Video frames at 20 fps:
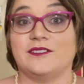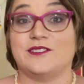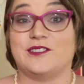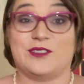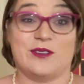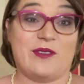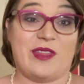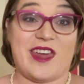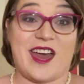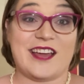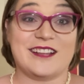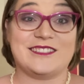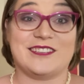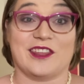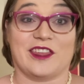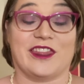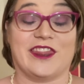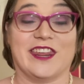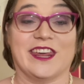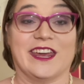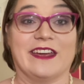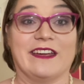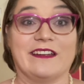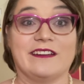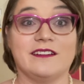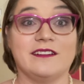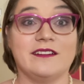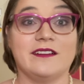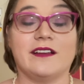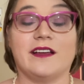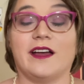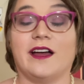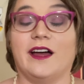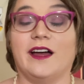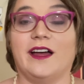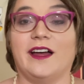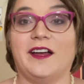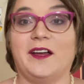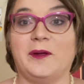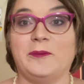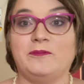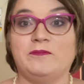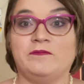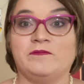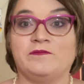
So that's a thing. Um,